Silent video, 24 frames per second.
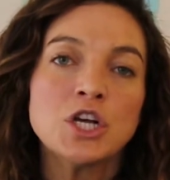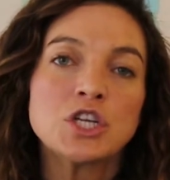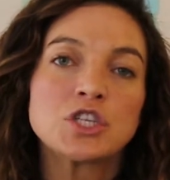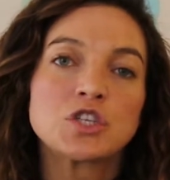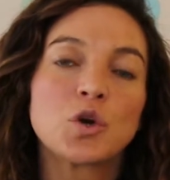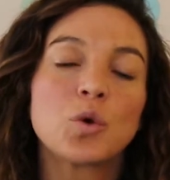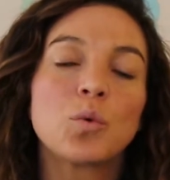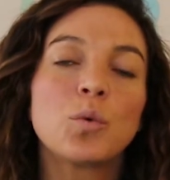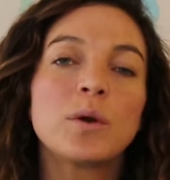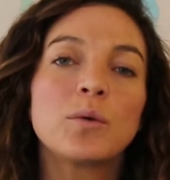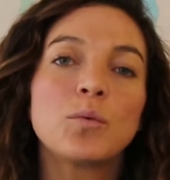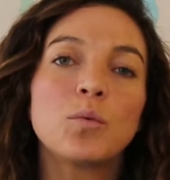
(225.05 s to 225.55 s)

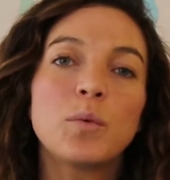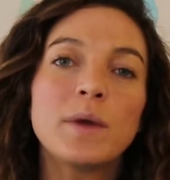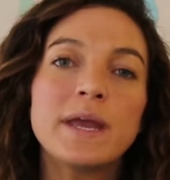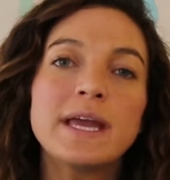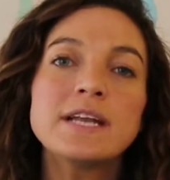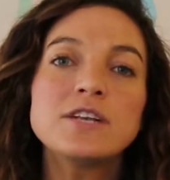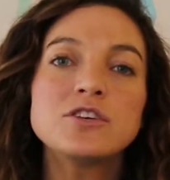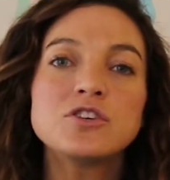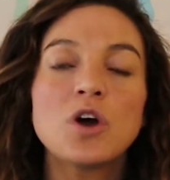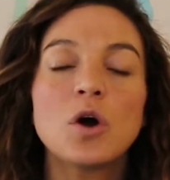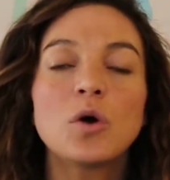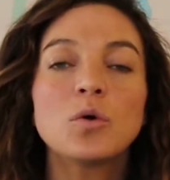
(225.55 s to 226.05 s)
So when
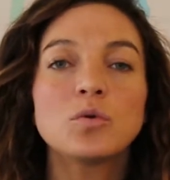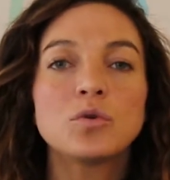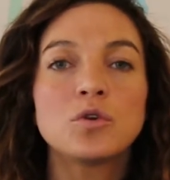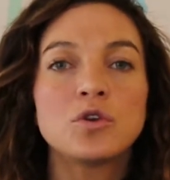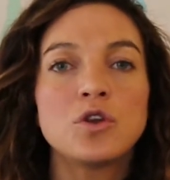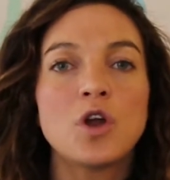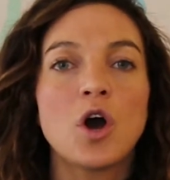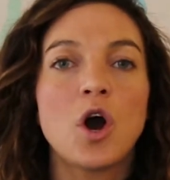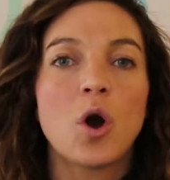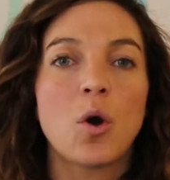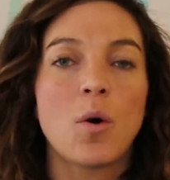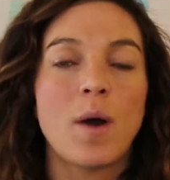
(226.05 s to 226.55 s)
we
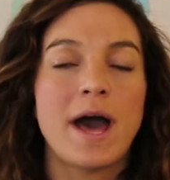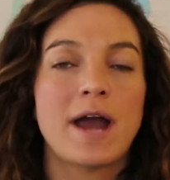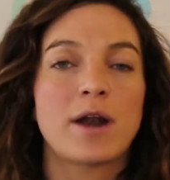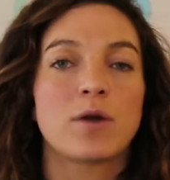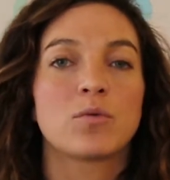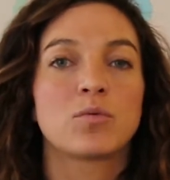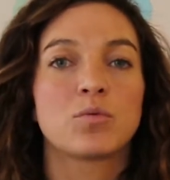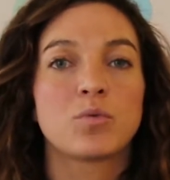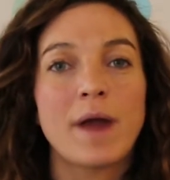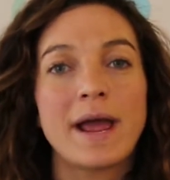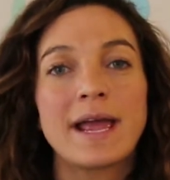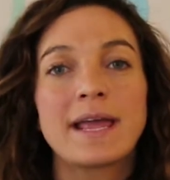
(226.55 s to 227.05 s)
don't know how
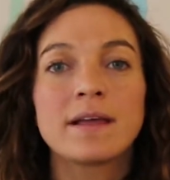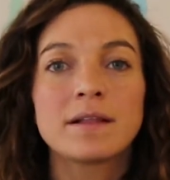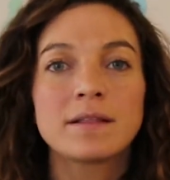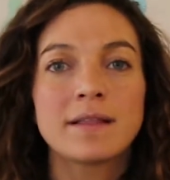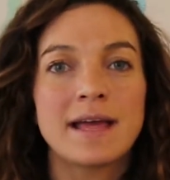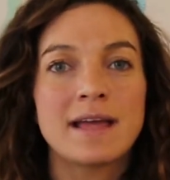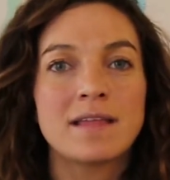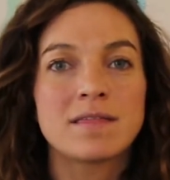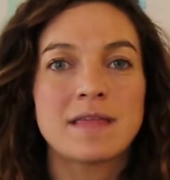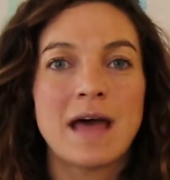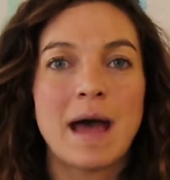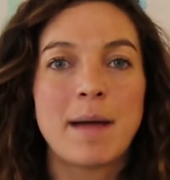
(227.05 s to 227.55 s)
to
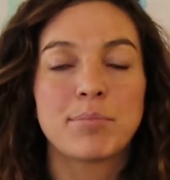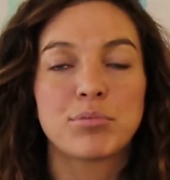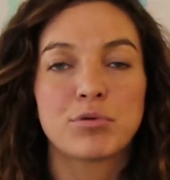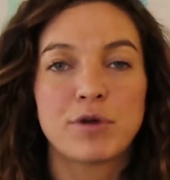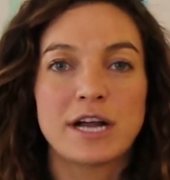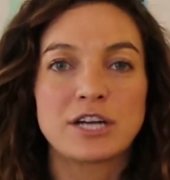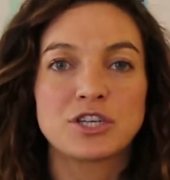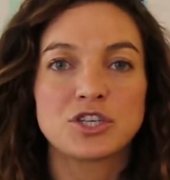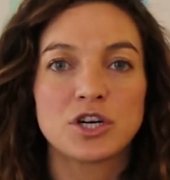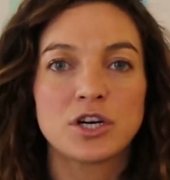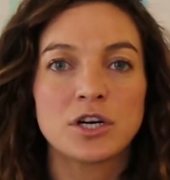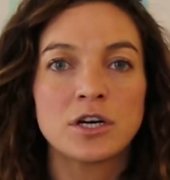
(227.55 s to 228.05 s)
regulate that
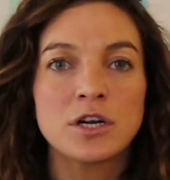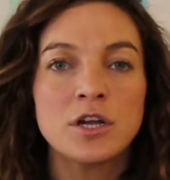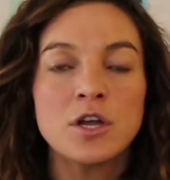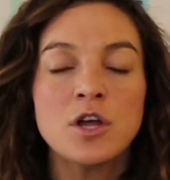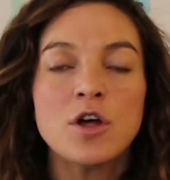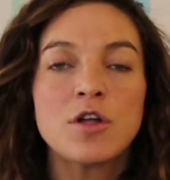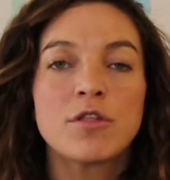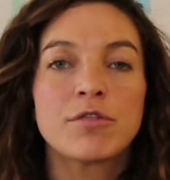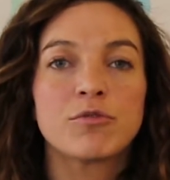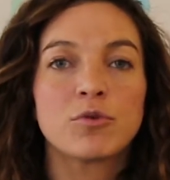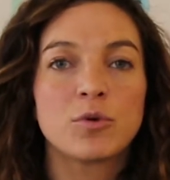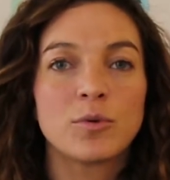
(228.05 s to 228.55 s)
pressure
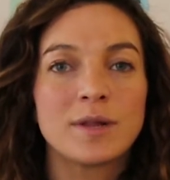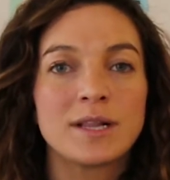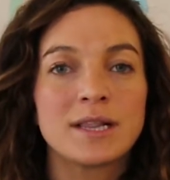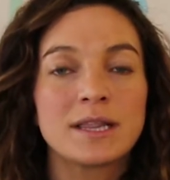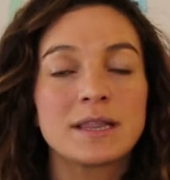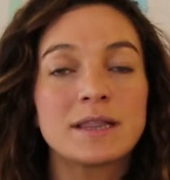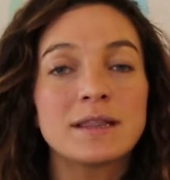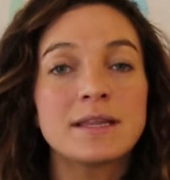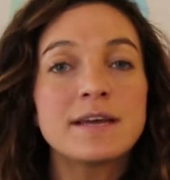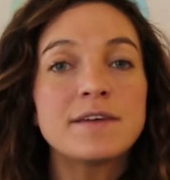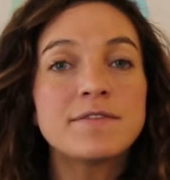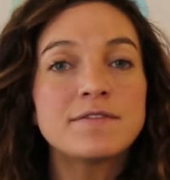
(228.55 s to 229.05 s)
through a
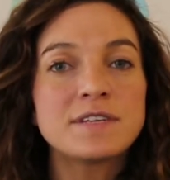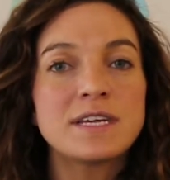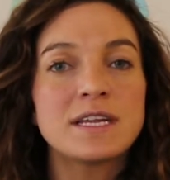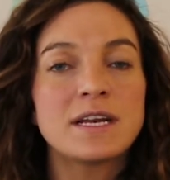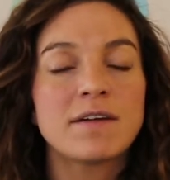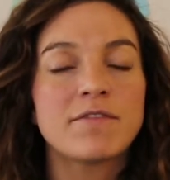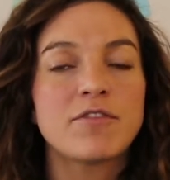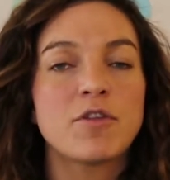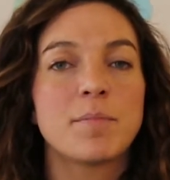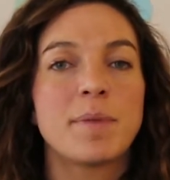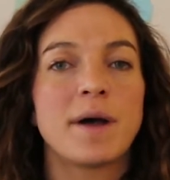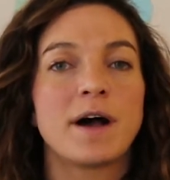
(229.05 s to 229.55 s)

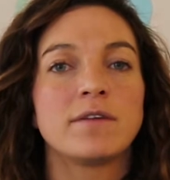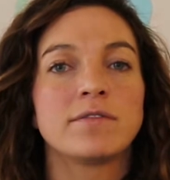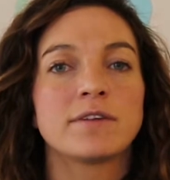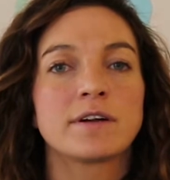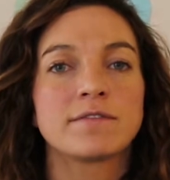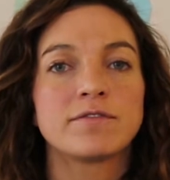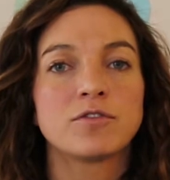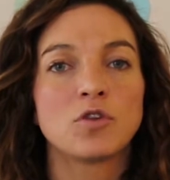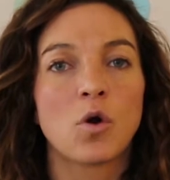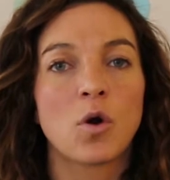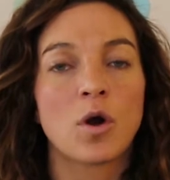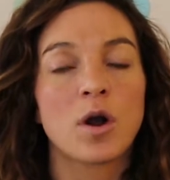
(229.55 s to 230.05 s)
lifting of the
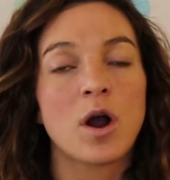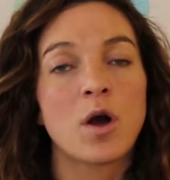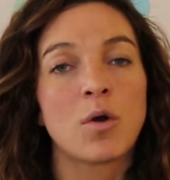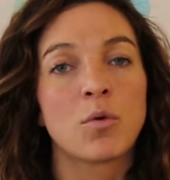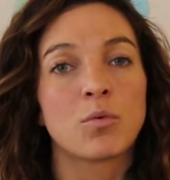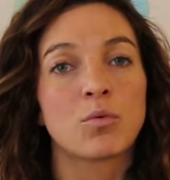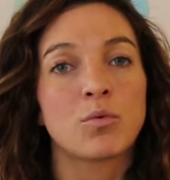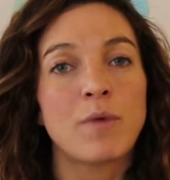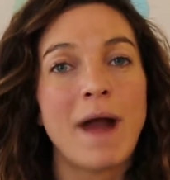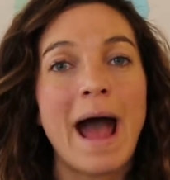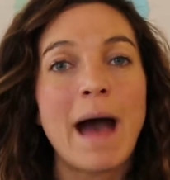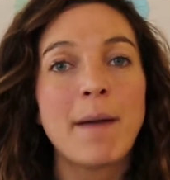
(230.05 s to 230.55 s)
pelvic floor, a
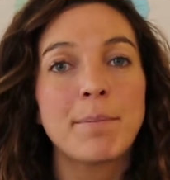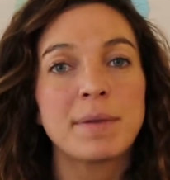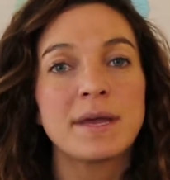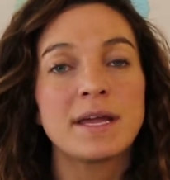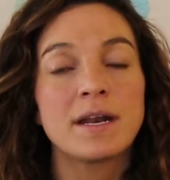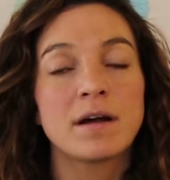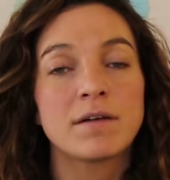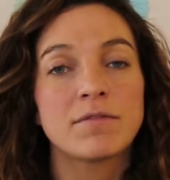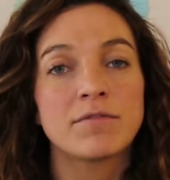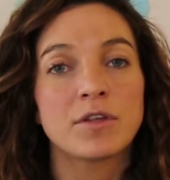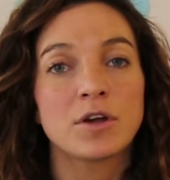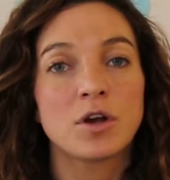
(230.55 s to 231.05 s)

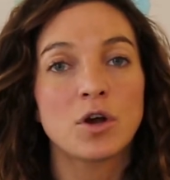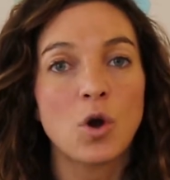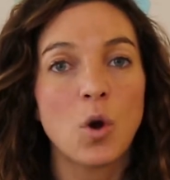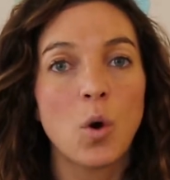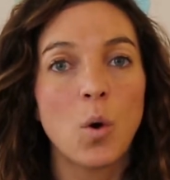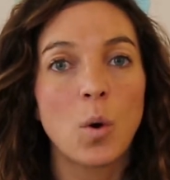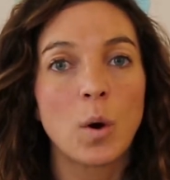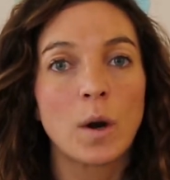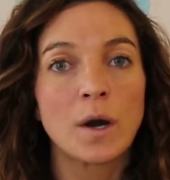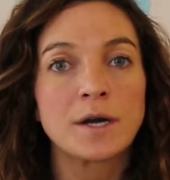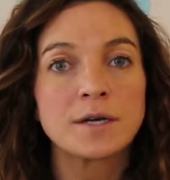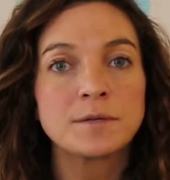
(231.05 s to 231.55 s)
wrapping of the
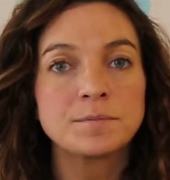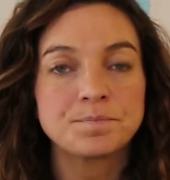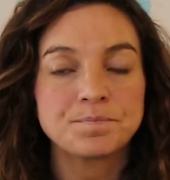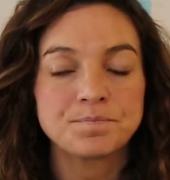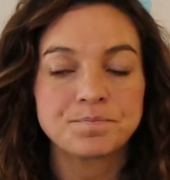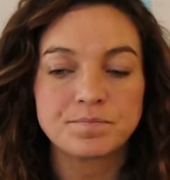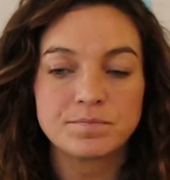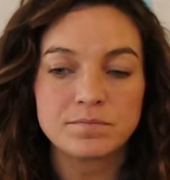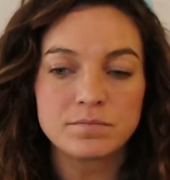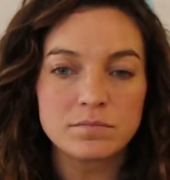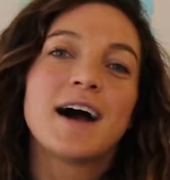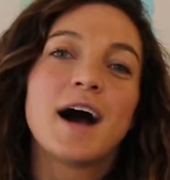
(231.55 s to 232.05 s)
core
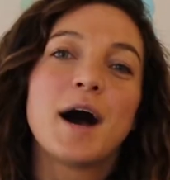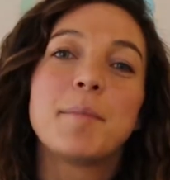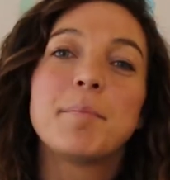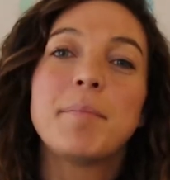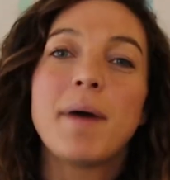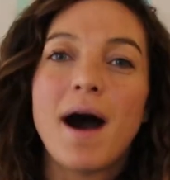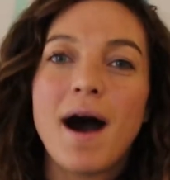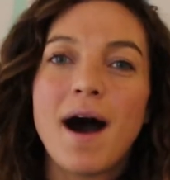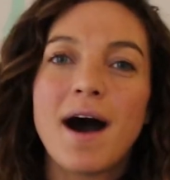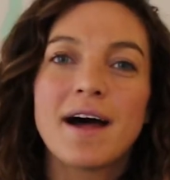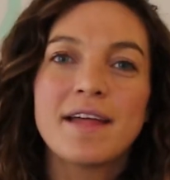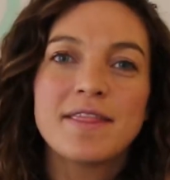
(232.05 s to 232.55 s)

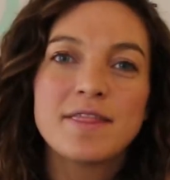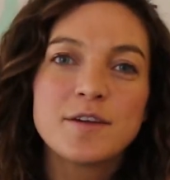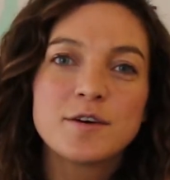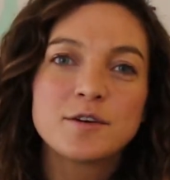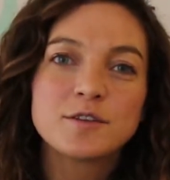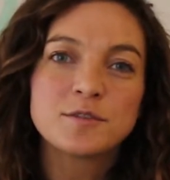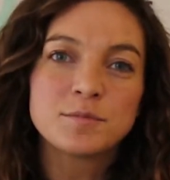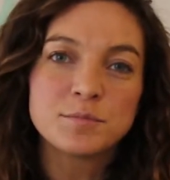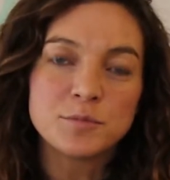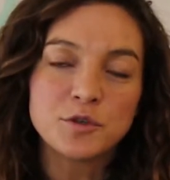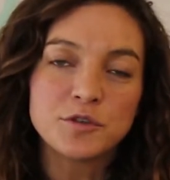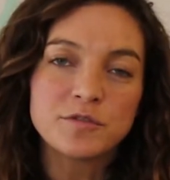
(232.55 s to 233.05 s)
upon
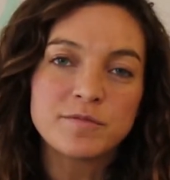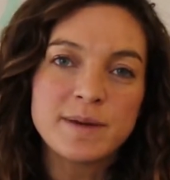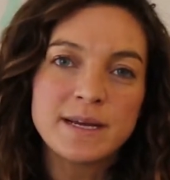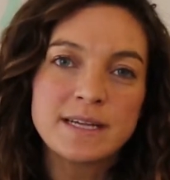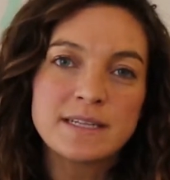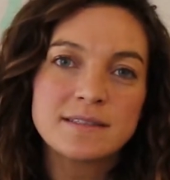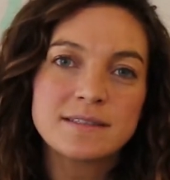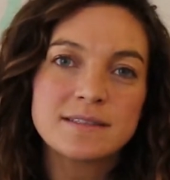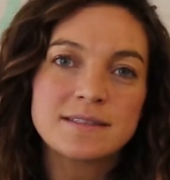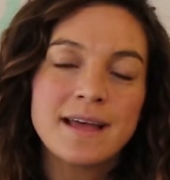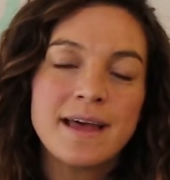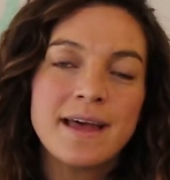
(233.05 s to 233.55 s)
those
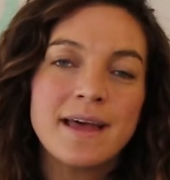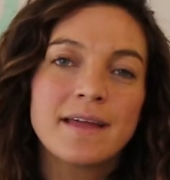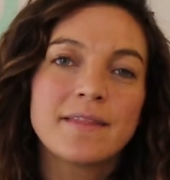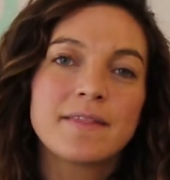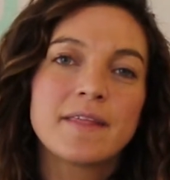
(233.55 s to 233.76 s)
movements,